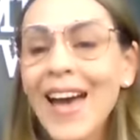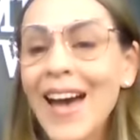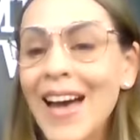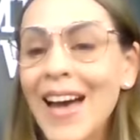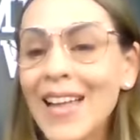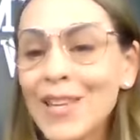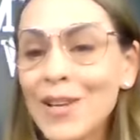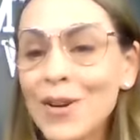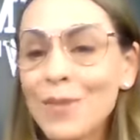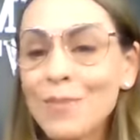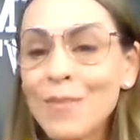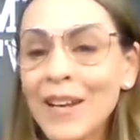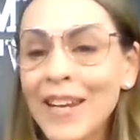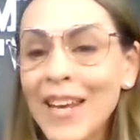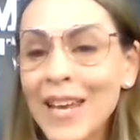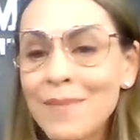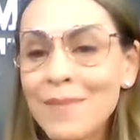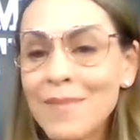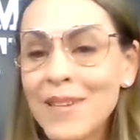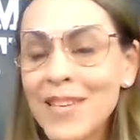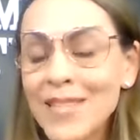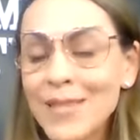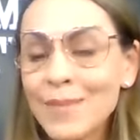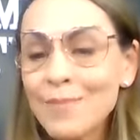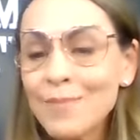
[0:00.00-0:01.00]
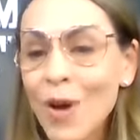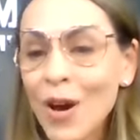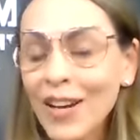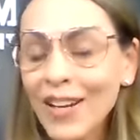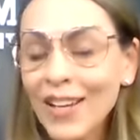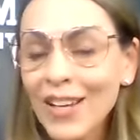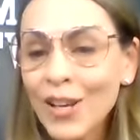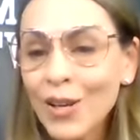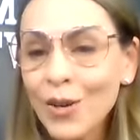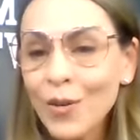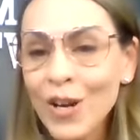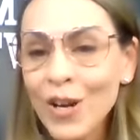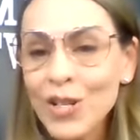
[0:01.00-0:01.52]
Hello, my name is
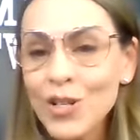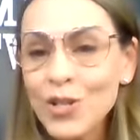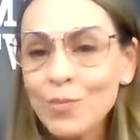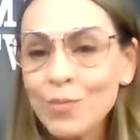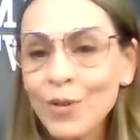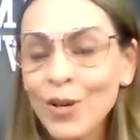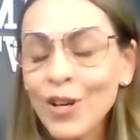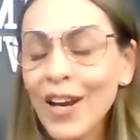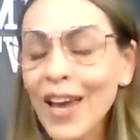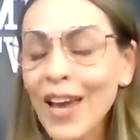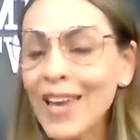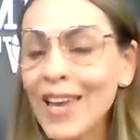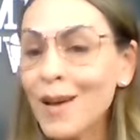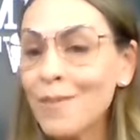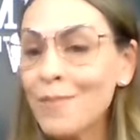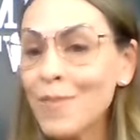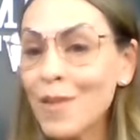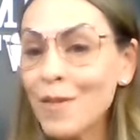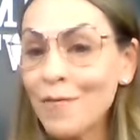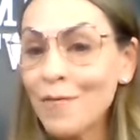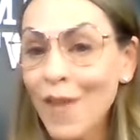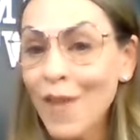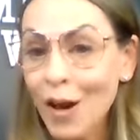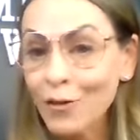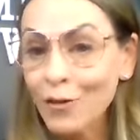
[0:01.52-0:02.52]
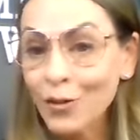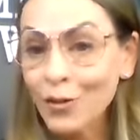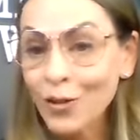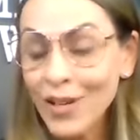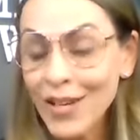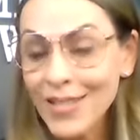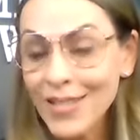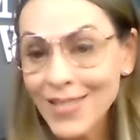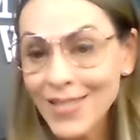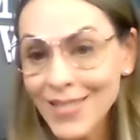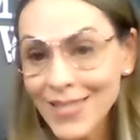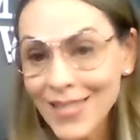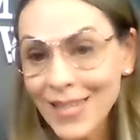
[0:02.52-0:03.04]
Monica Kretschmer, and I'm the founder
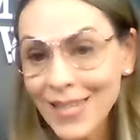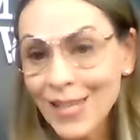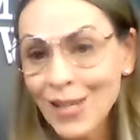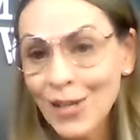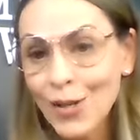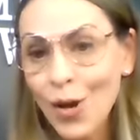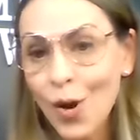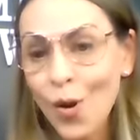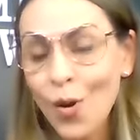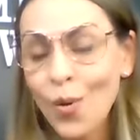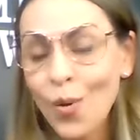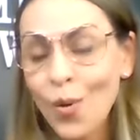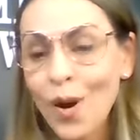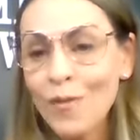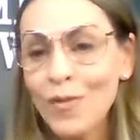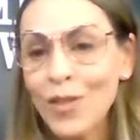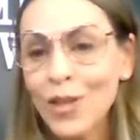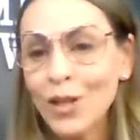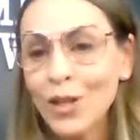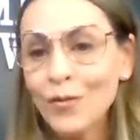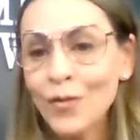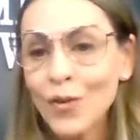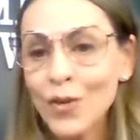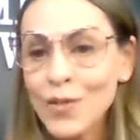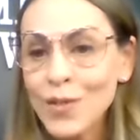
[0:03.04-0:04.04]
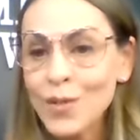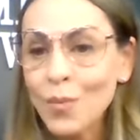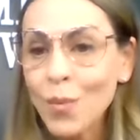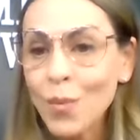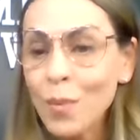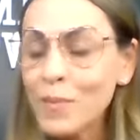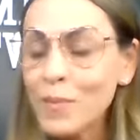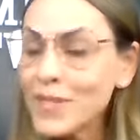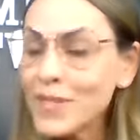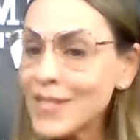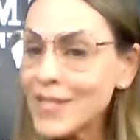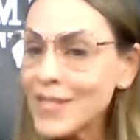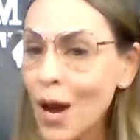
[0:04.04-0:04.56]
and C E O of the Universal
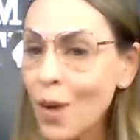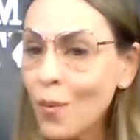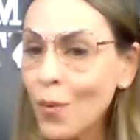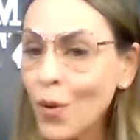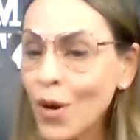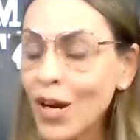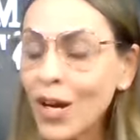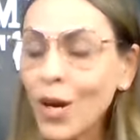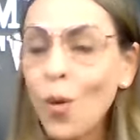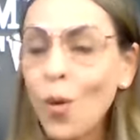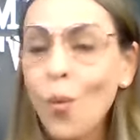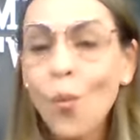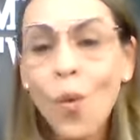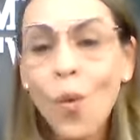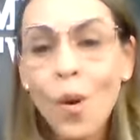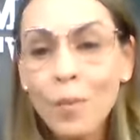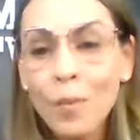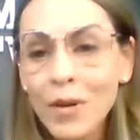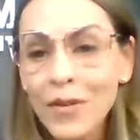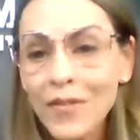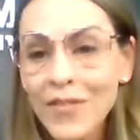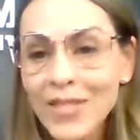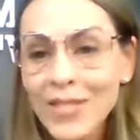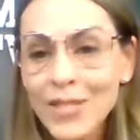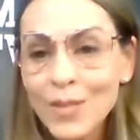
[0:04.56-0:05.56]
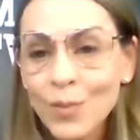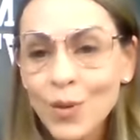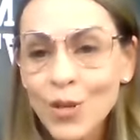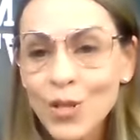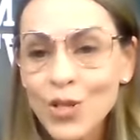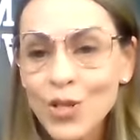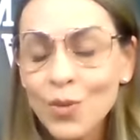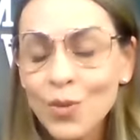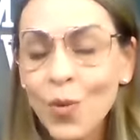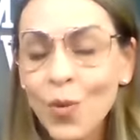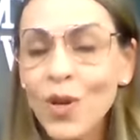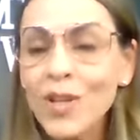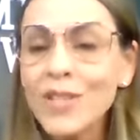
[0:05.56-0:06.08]
Women's Network, Woman of
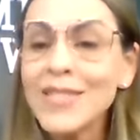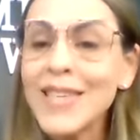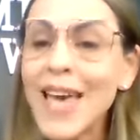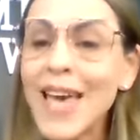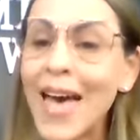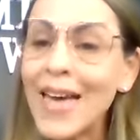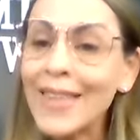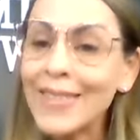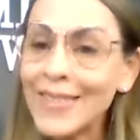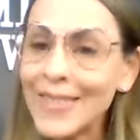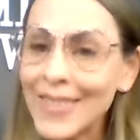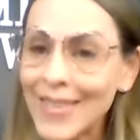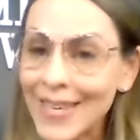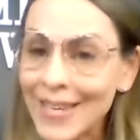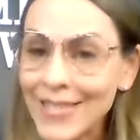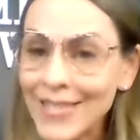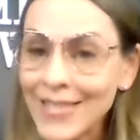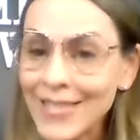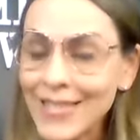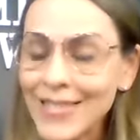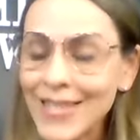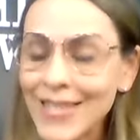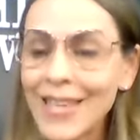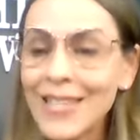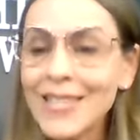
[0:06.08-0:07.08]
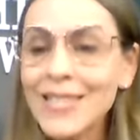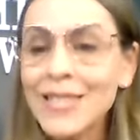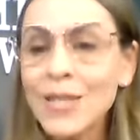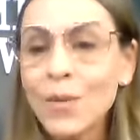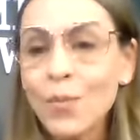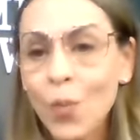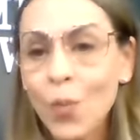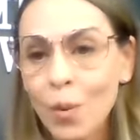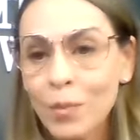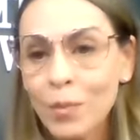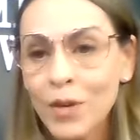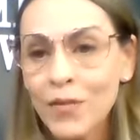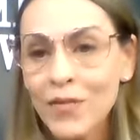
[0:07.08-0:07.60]
Inspiration Awards, and this is the
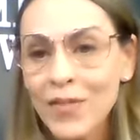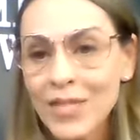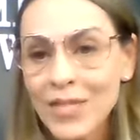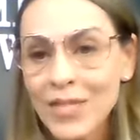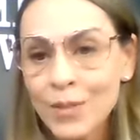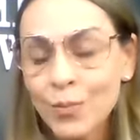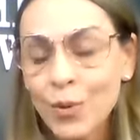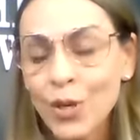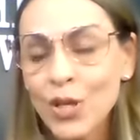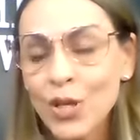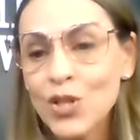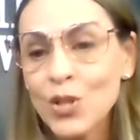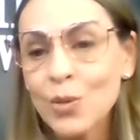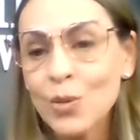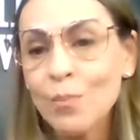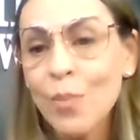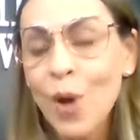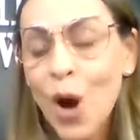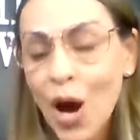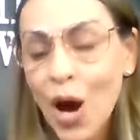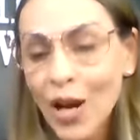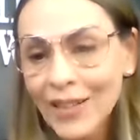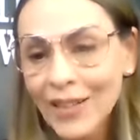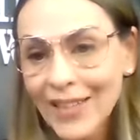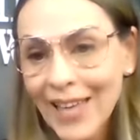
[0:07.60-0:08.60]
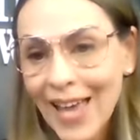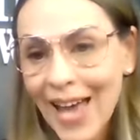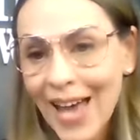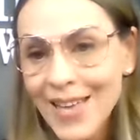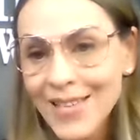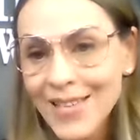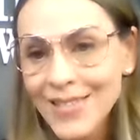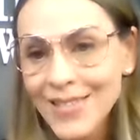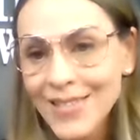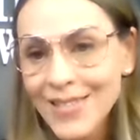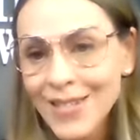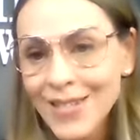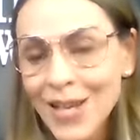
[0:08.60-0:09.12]
Woman of Inspiration
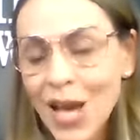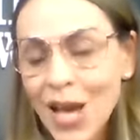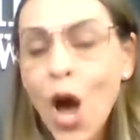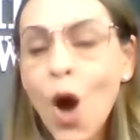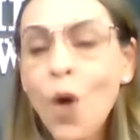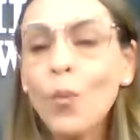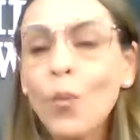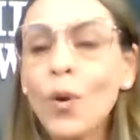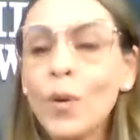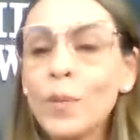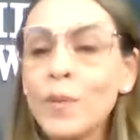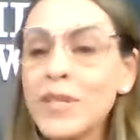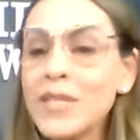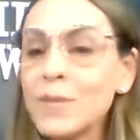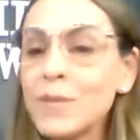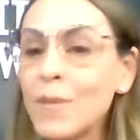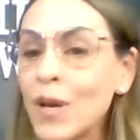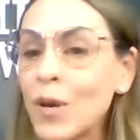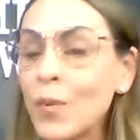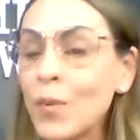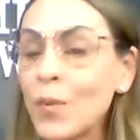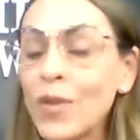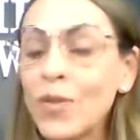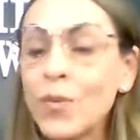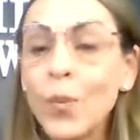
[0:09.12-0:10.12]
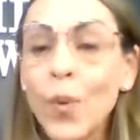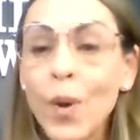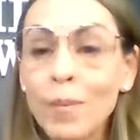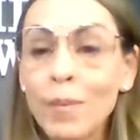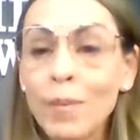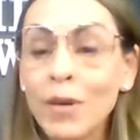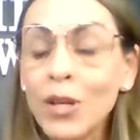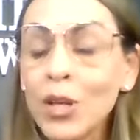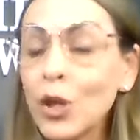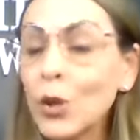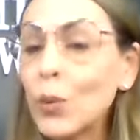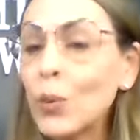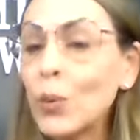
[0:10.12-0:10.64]
podcast, where we speak with
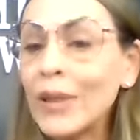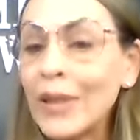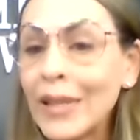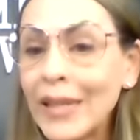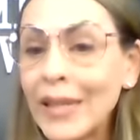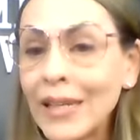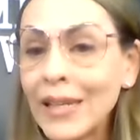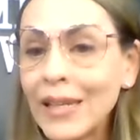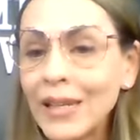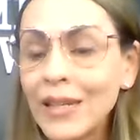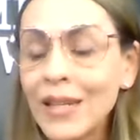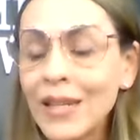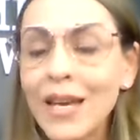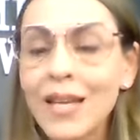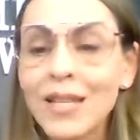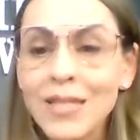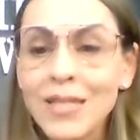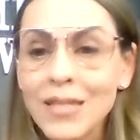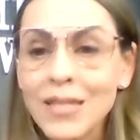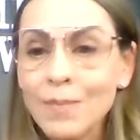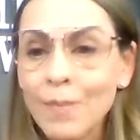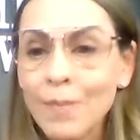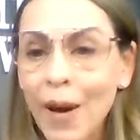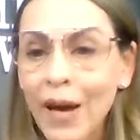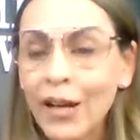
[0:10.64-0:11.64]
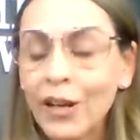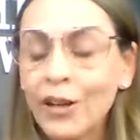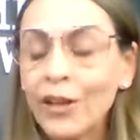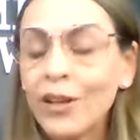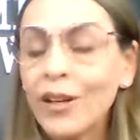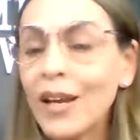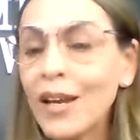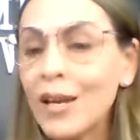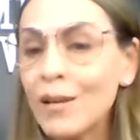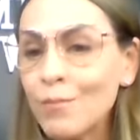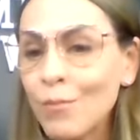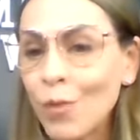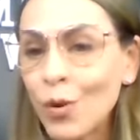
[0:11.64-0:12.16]
women who lead,
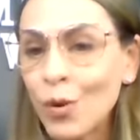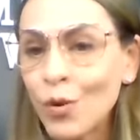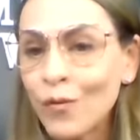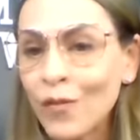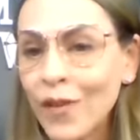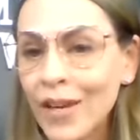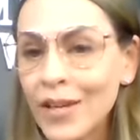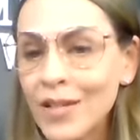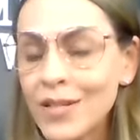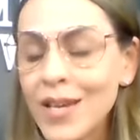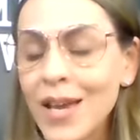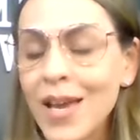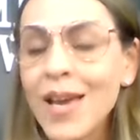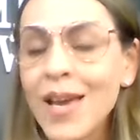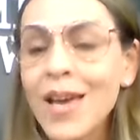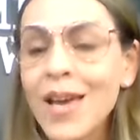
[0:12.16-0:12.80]
inspire, and motivate.